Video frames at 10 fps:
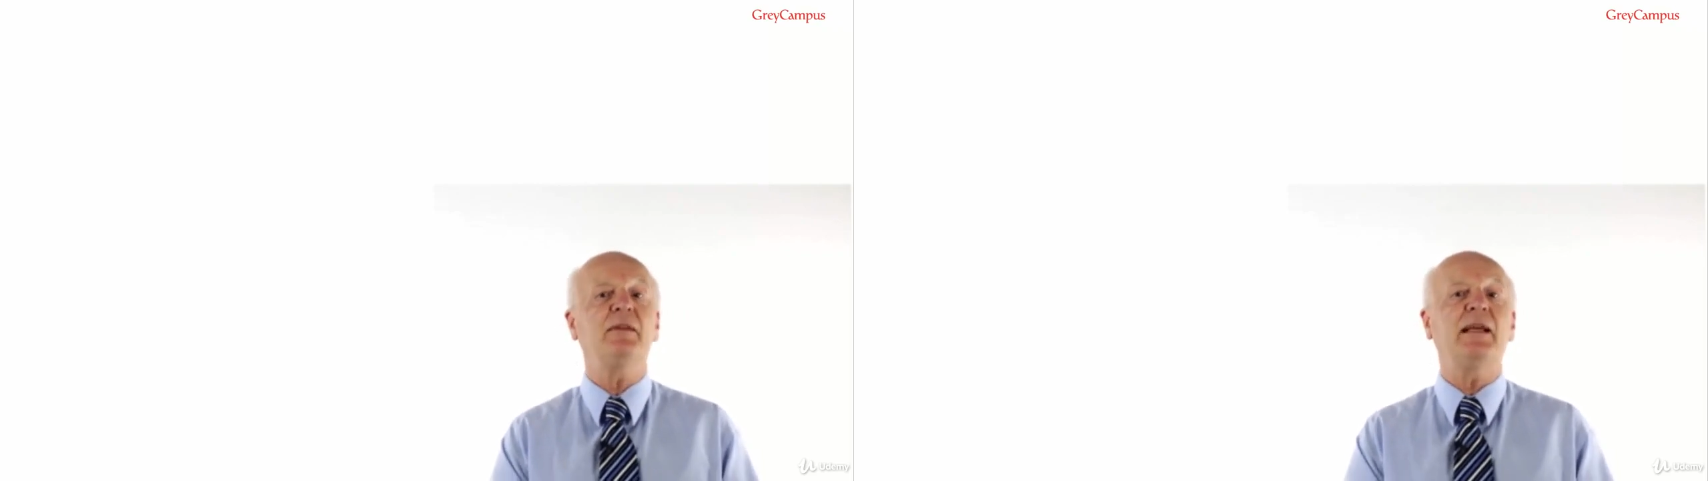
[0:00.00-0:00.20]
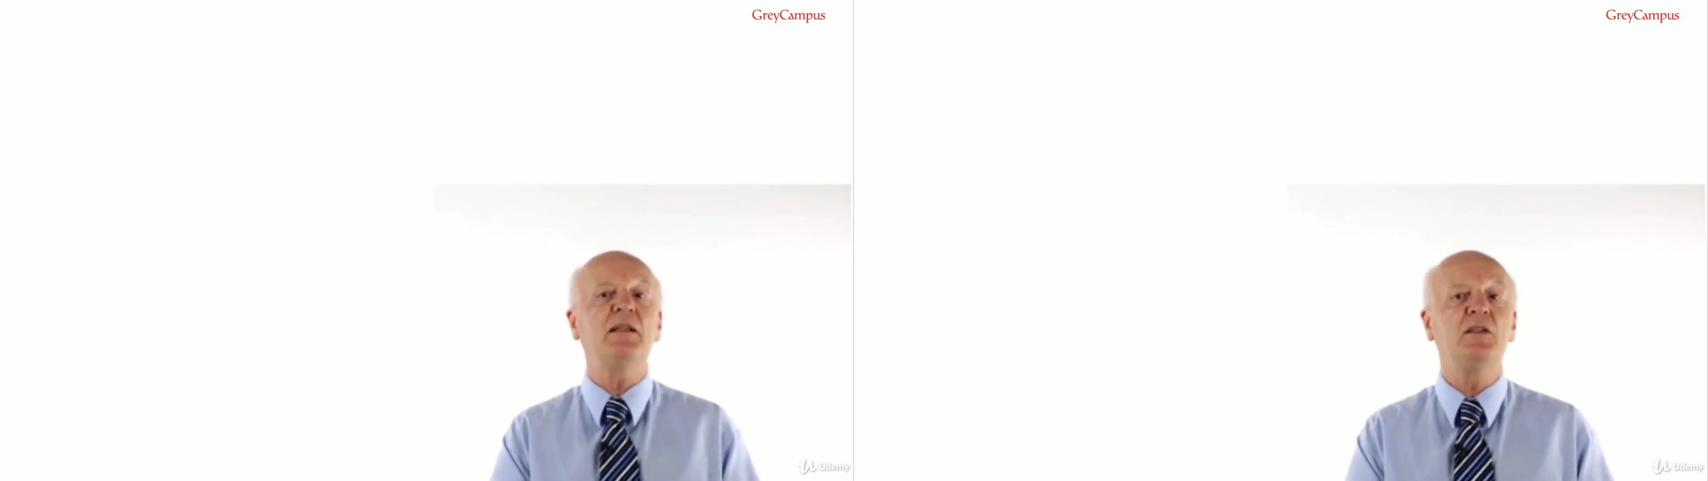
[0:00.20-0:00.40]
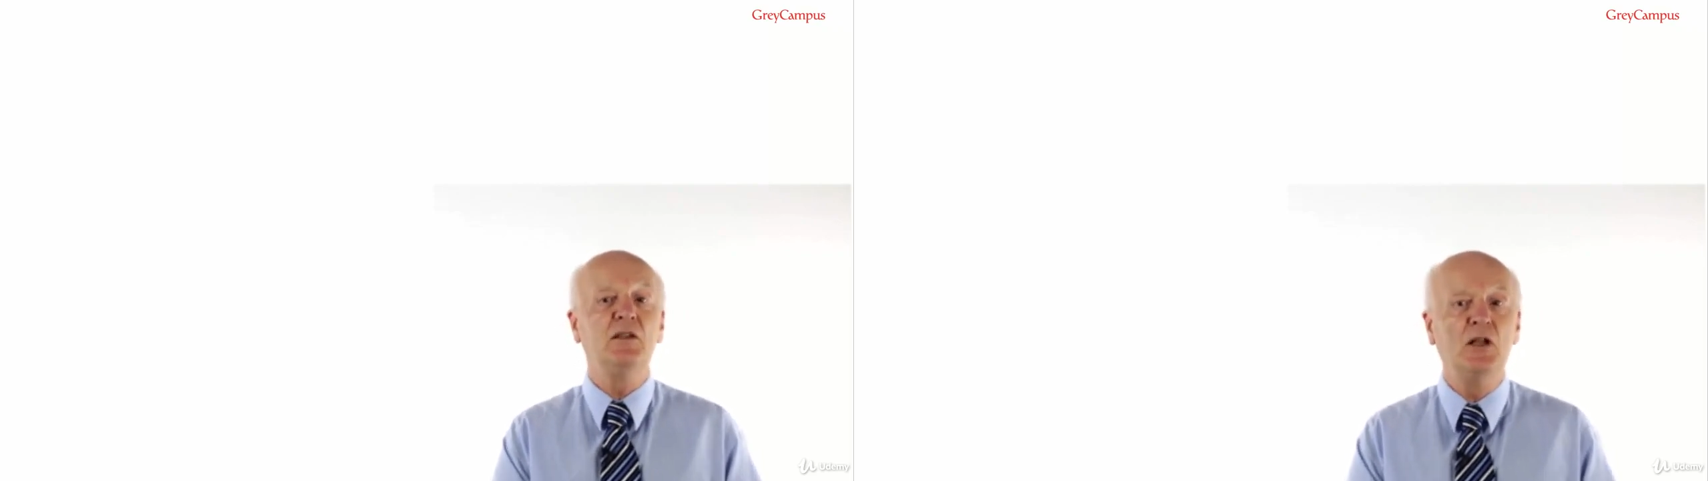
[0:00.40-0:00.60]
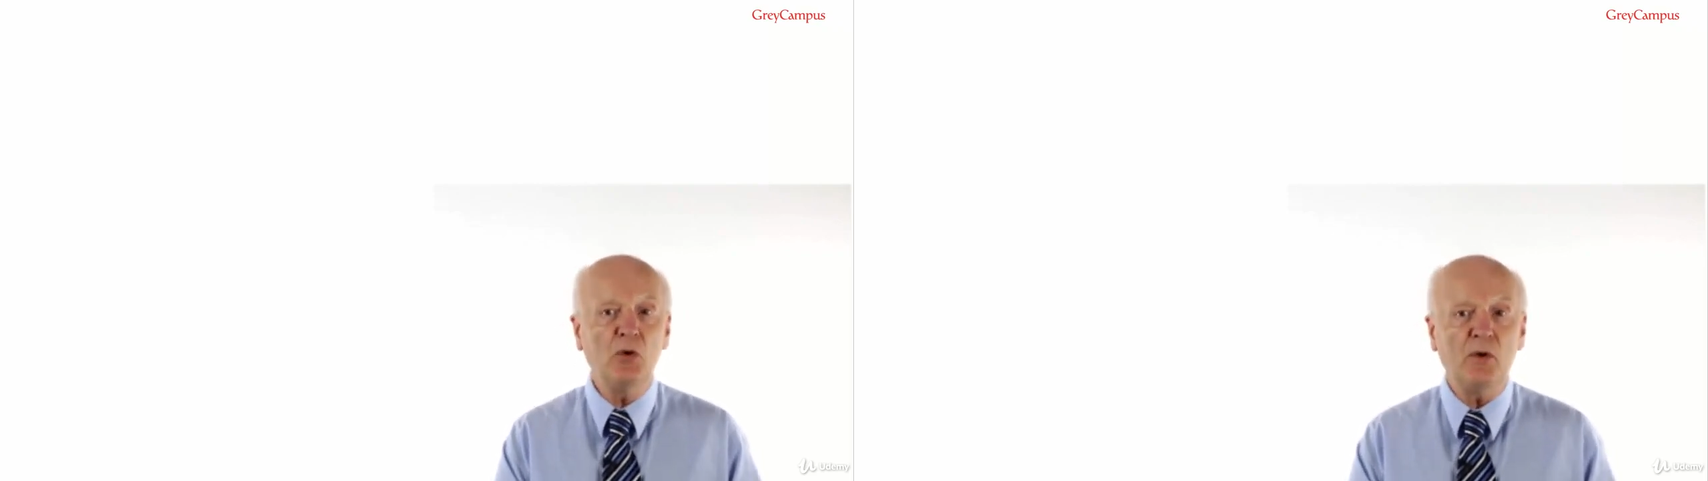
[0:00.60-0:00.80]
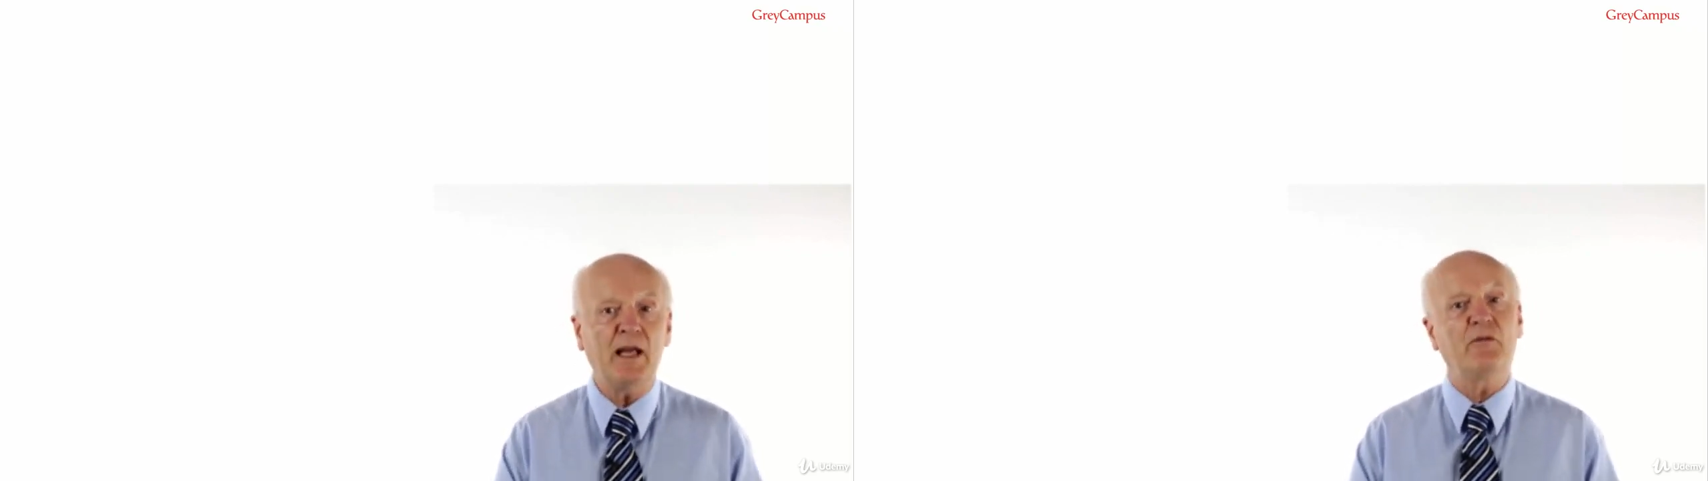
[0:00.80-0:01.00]
they
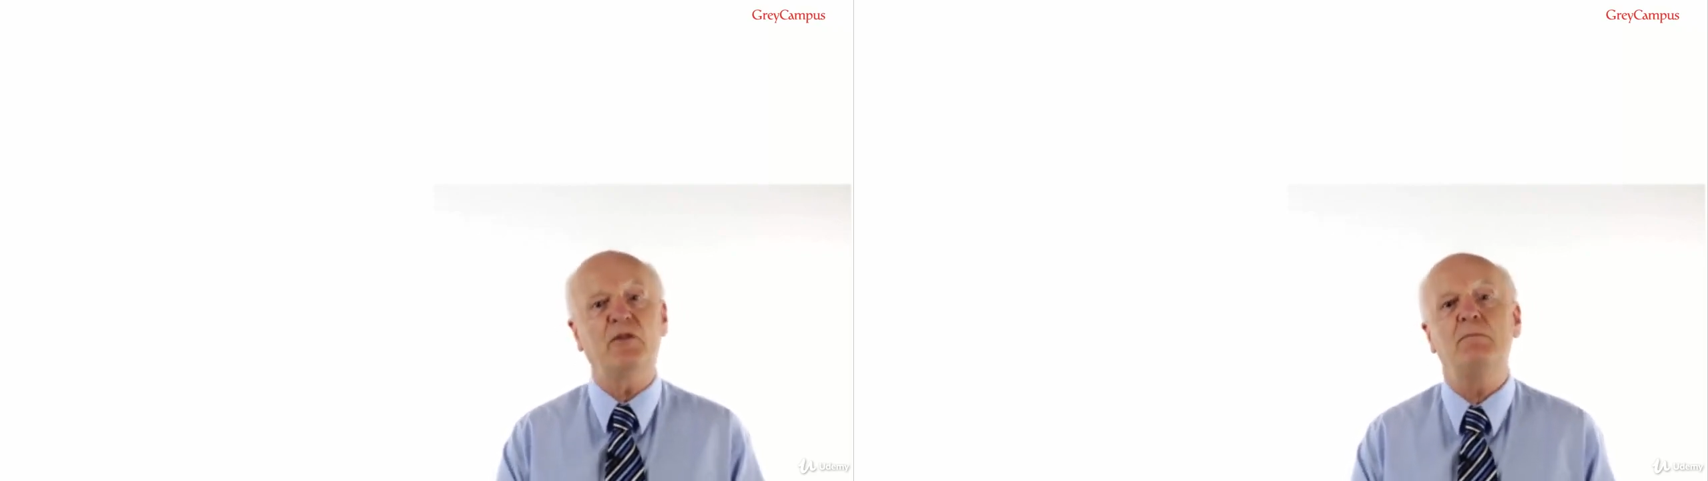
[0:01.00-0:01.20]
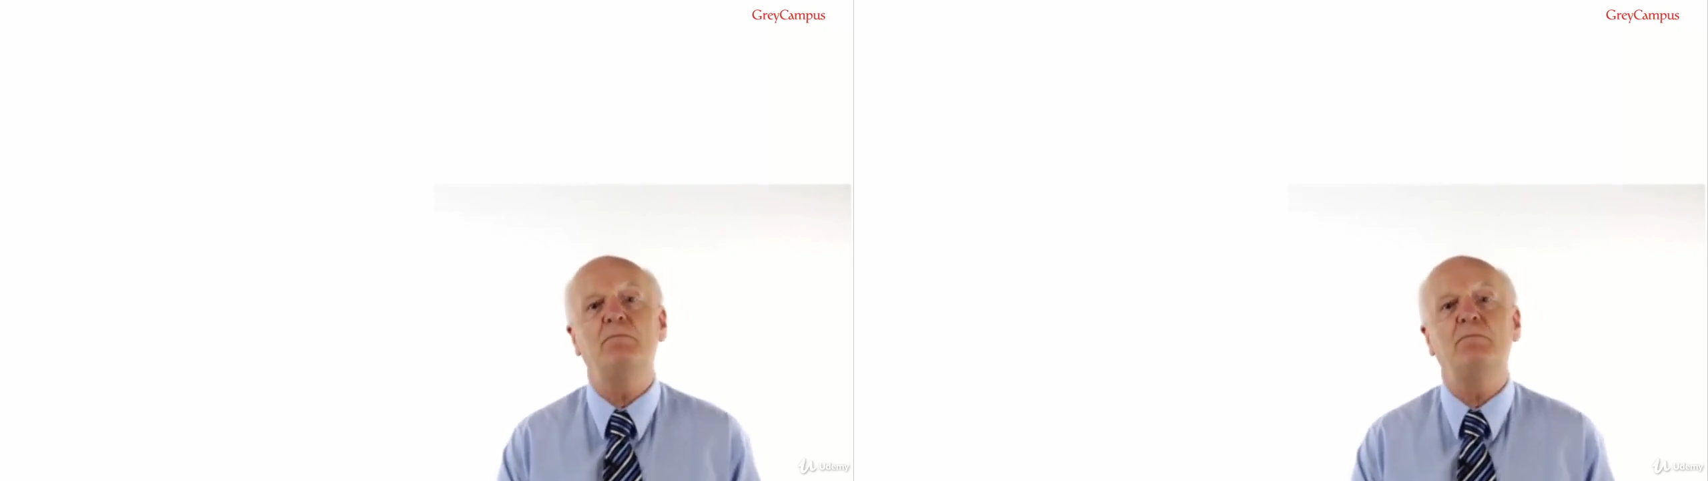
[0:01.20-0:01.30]
know every